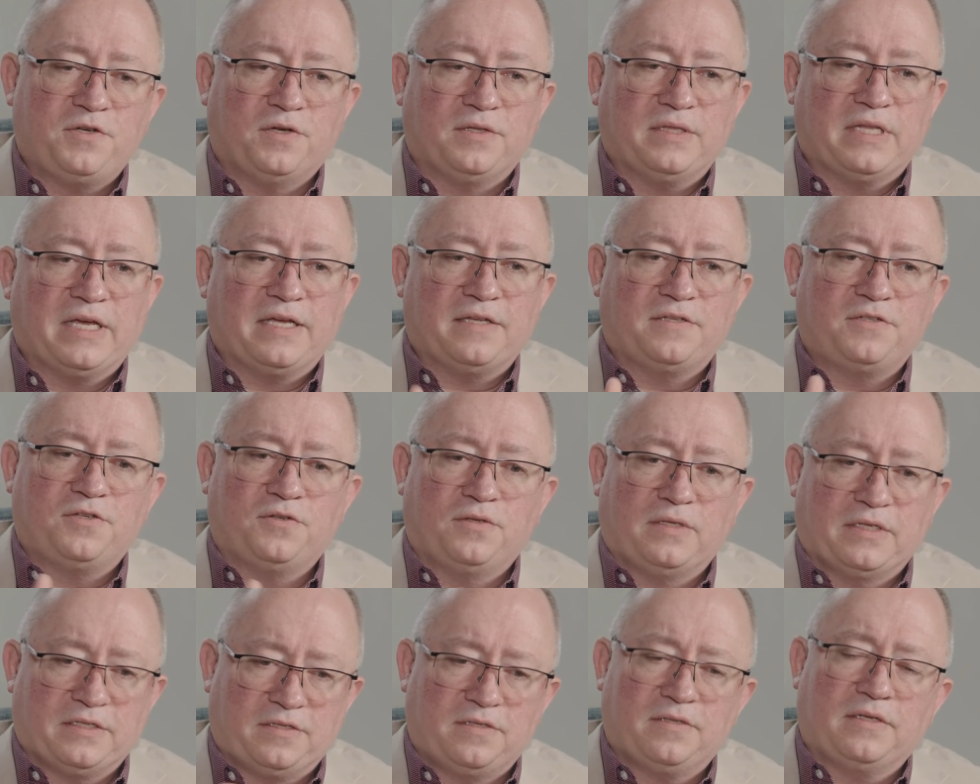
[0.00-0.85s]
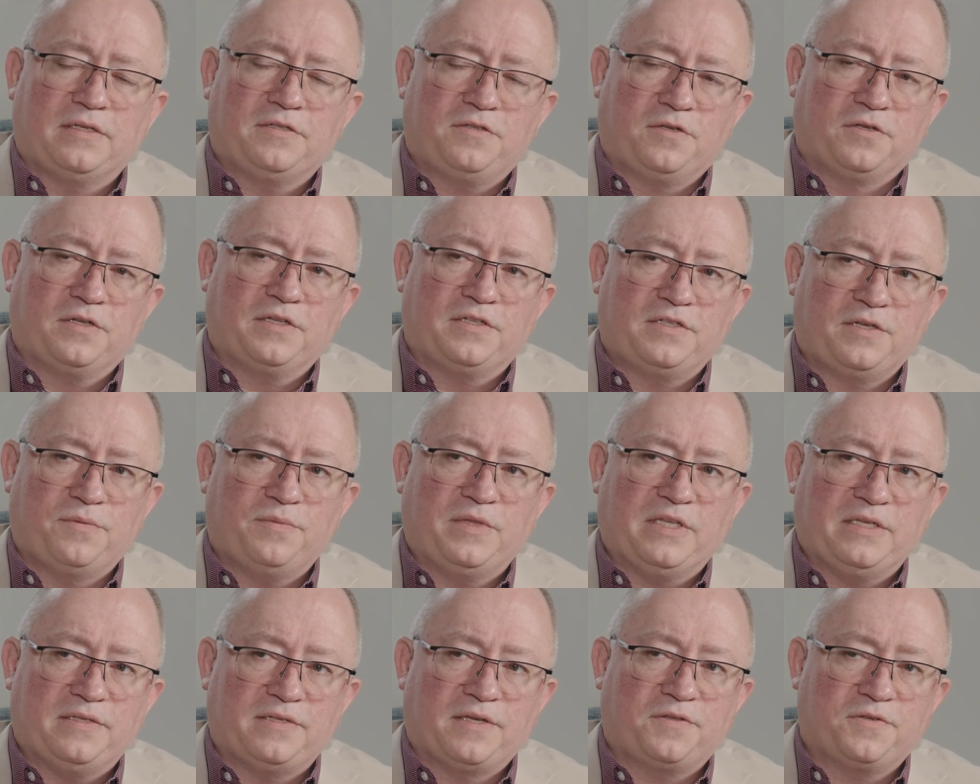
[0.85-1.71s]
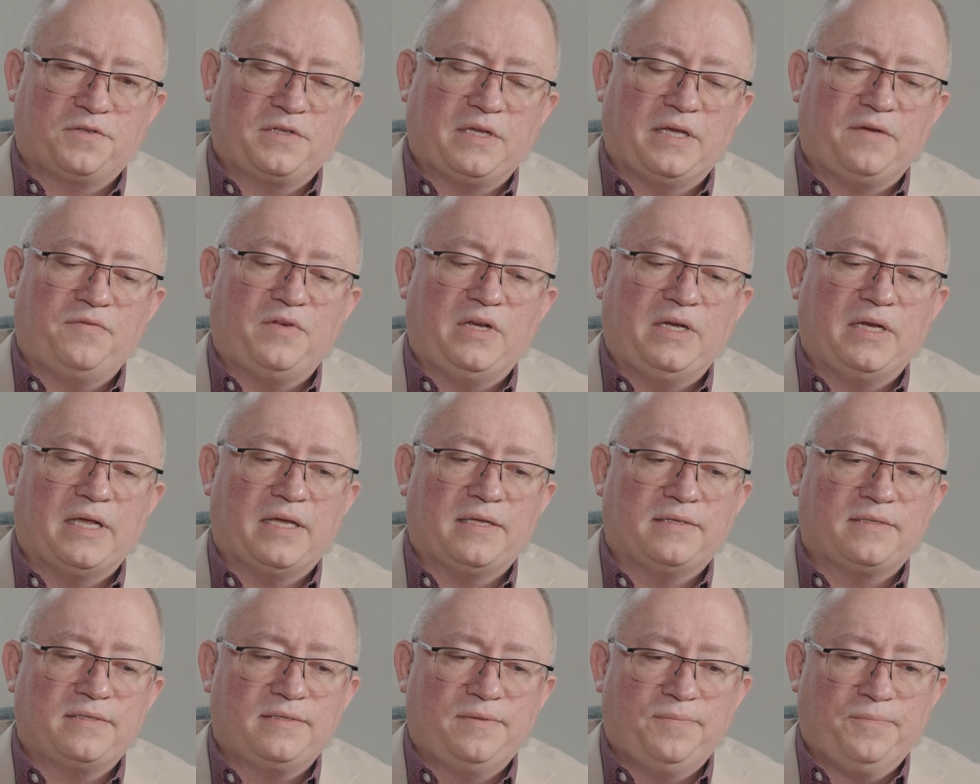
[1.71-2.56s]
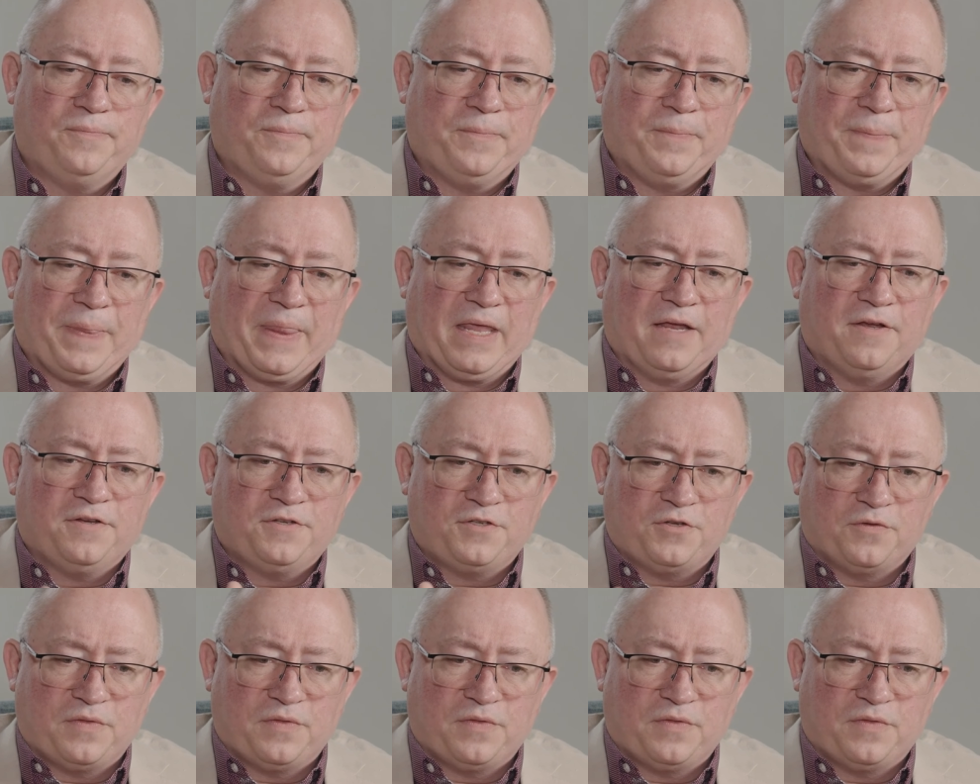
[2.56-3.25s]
on that, so let's look at some of these other safety nets. So